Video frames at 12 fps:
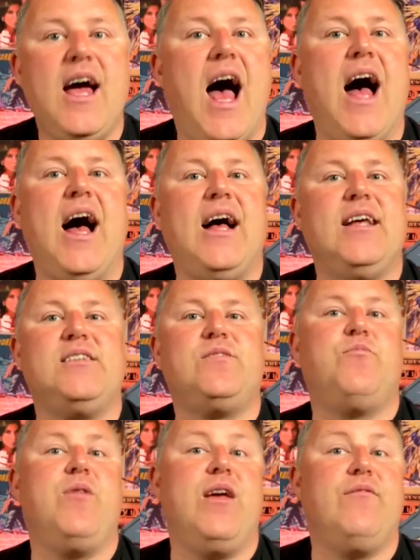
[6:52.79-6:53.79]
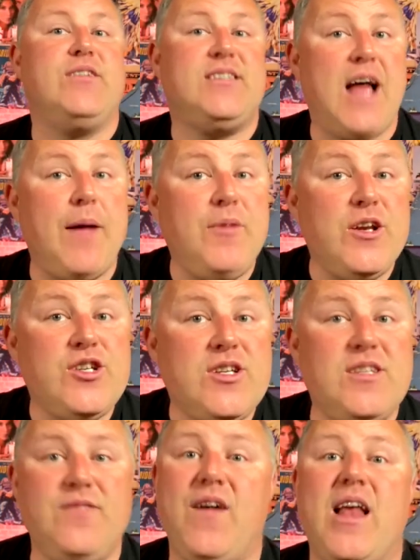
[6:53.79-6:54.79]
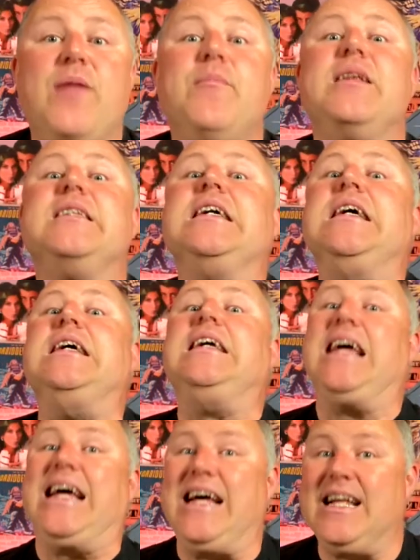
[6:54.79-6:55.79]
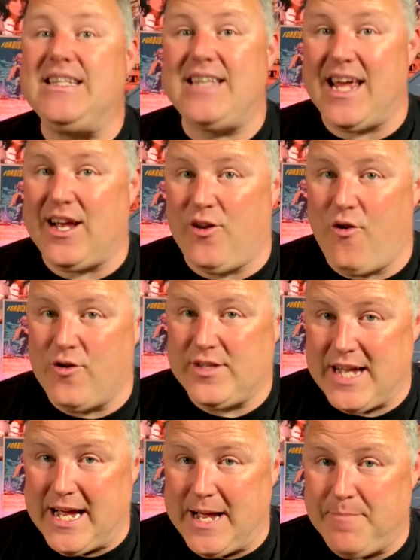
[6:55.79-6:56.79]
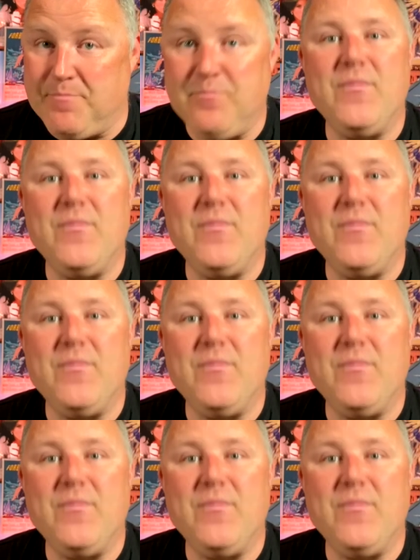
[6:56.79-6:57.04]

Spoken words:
As we have established, development can take a long time.